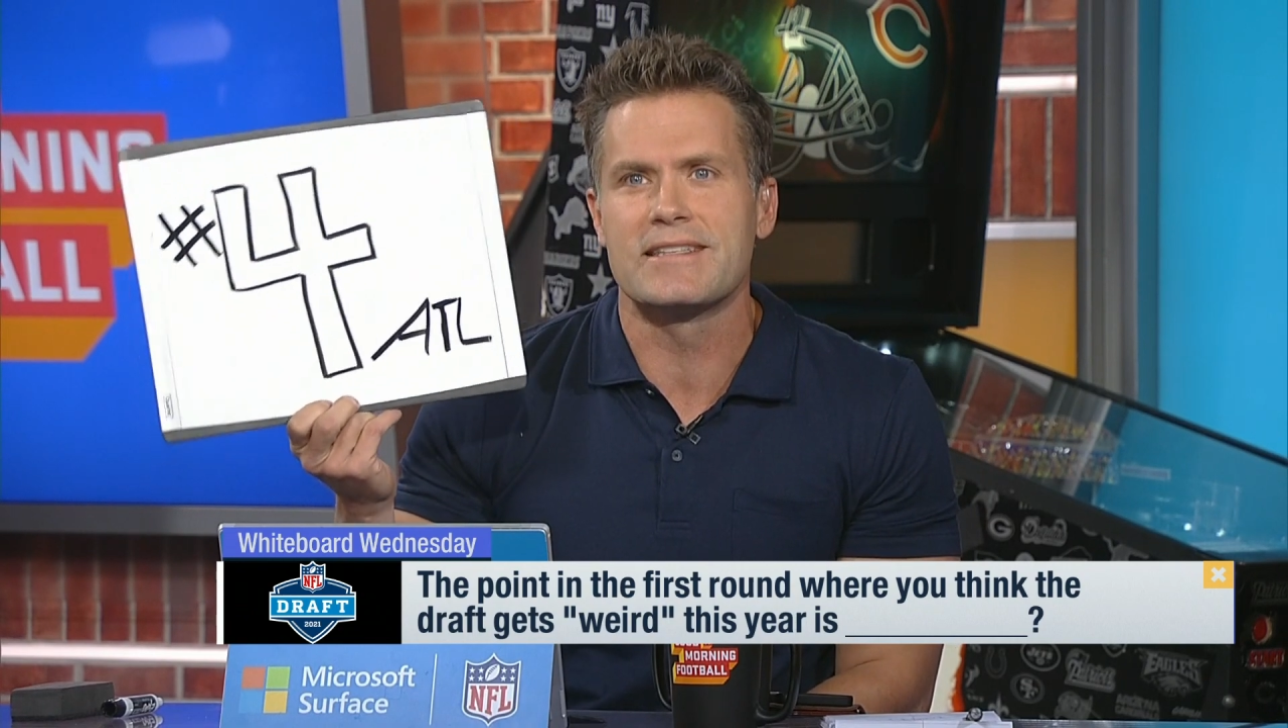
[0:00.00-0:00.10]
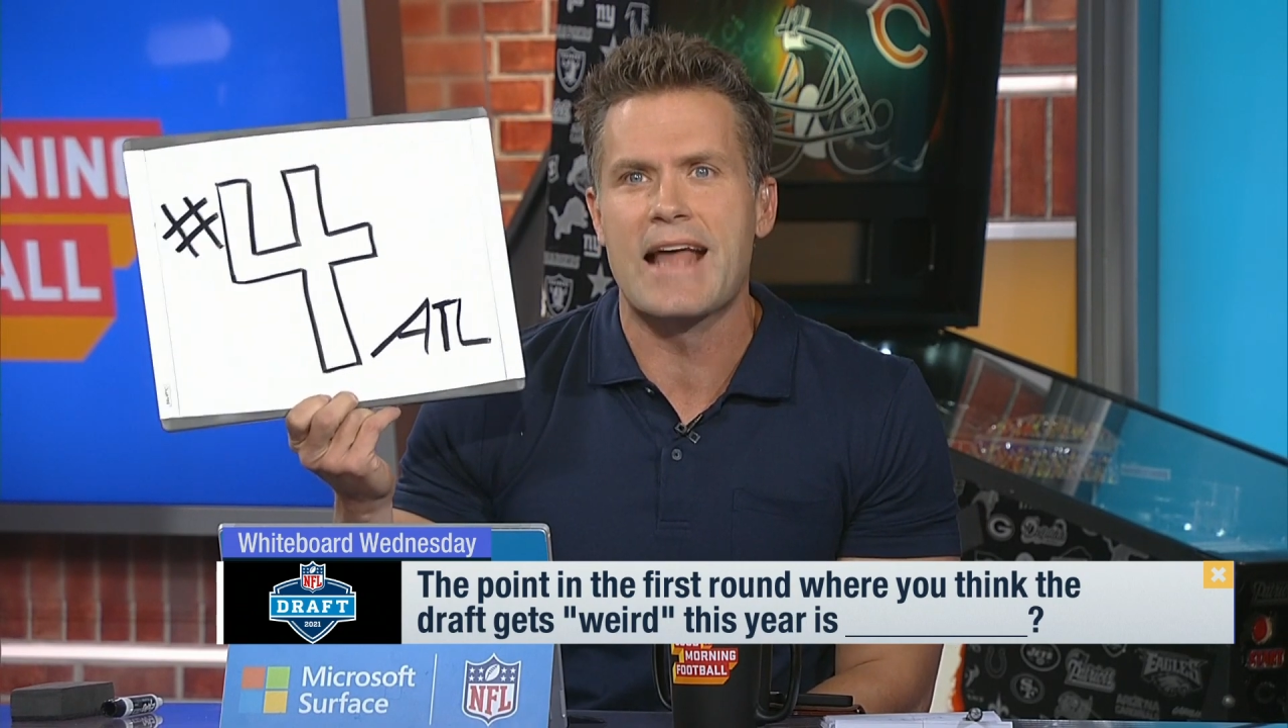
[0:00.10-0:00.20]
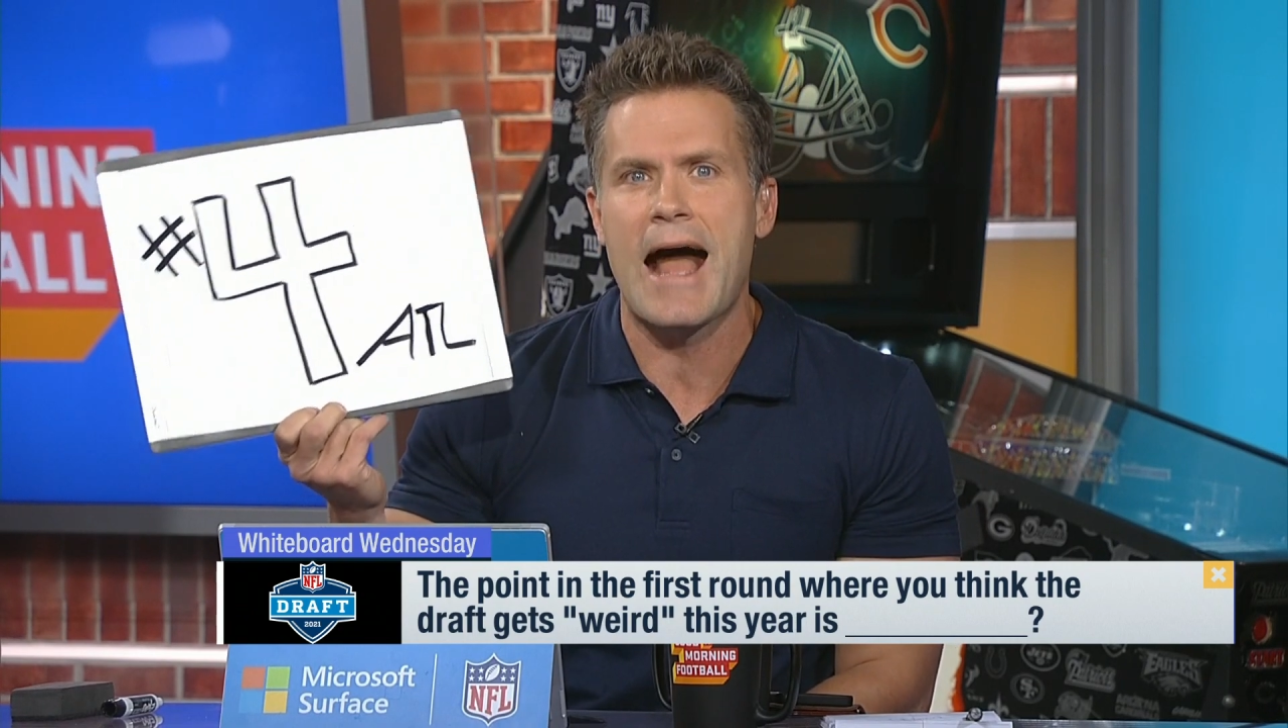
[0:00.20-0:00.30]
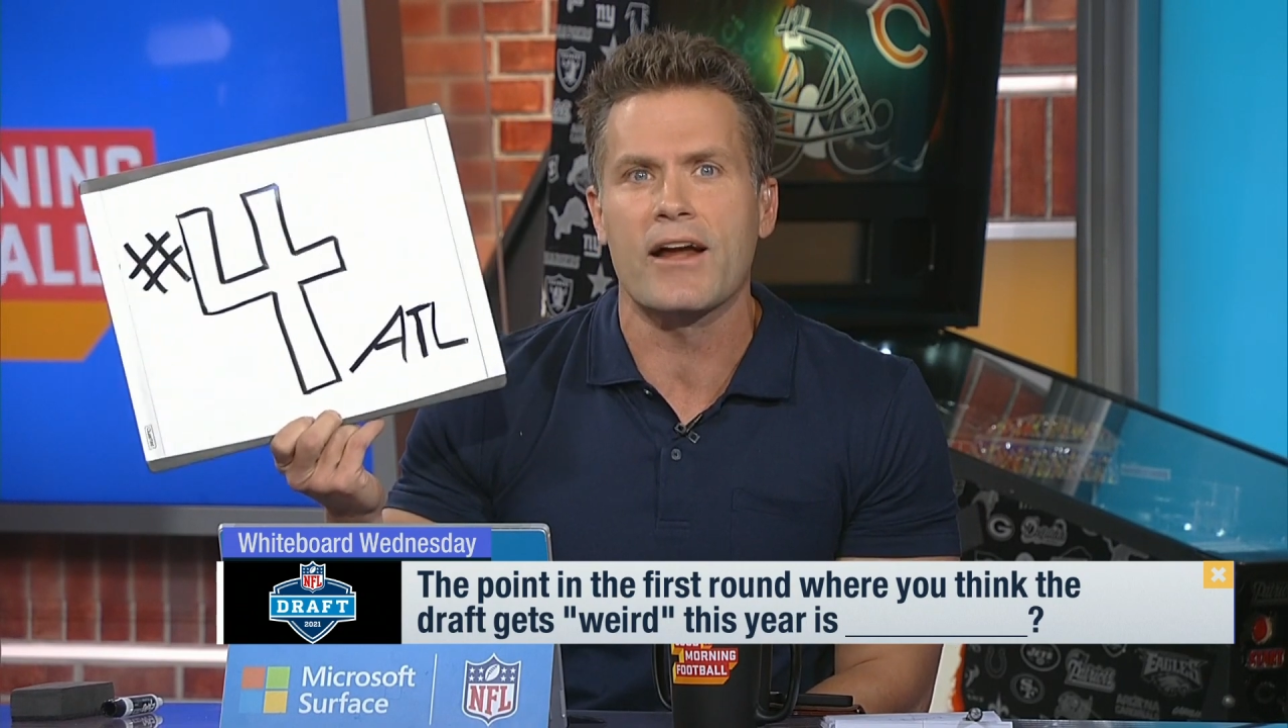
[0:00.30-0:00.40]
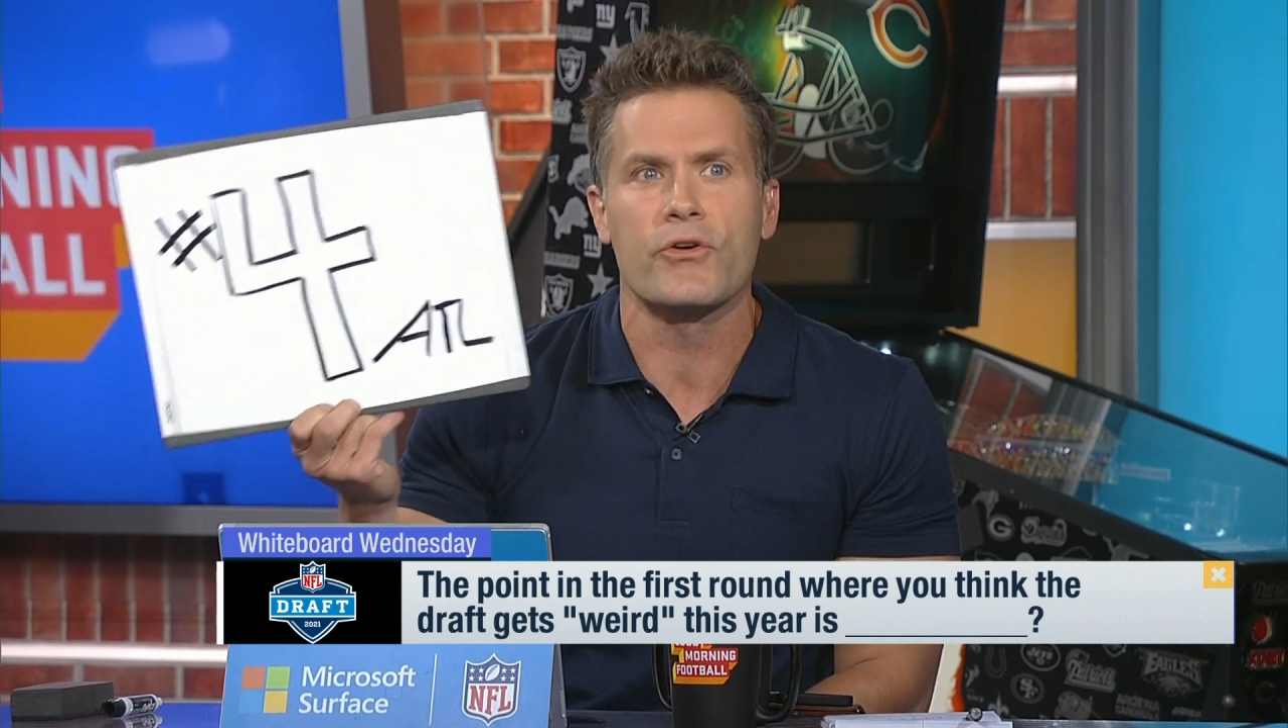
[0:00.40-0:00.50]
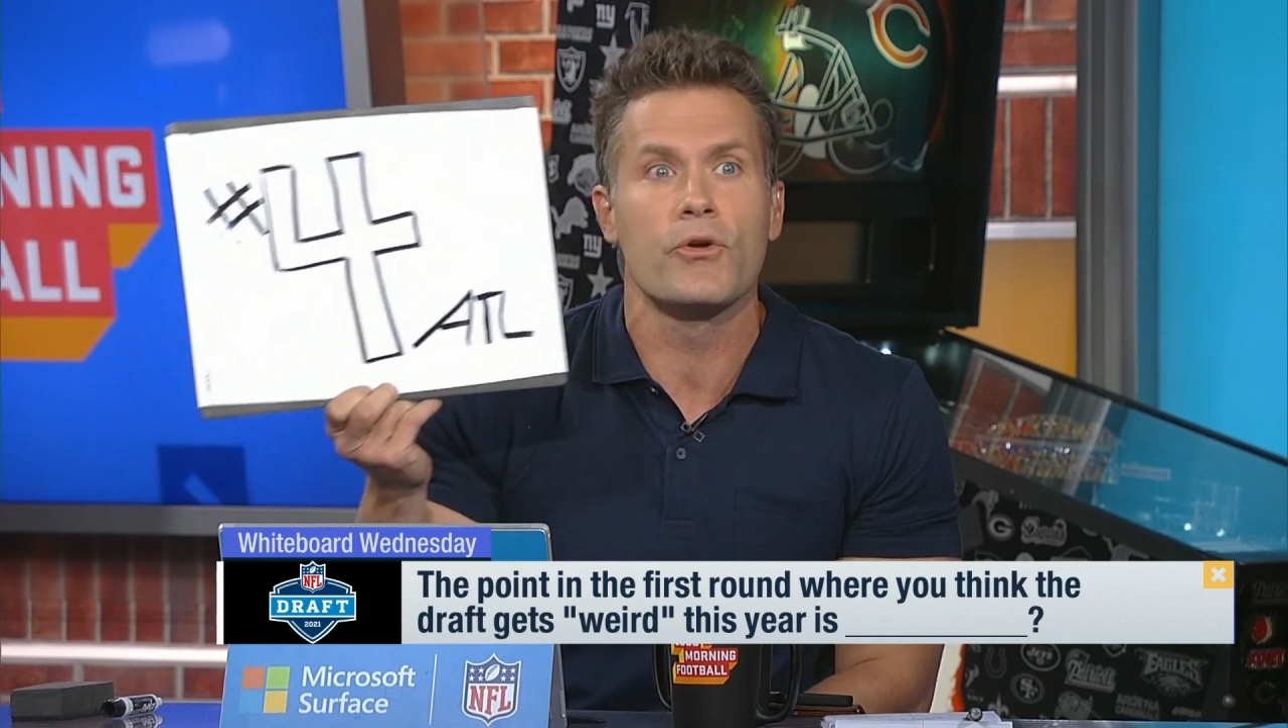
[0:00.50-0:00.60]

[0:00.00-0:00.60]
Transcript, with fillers: not going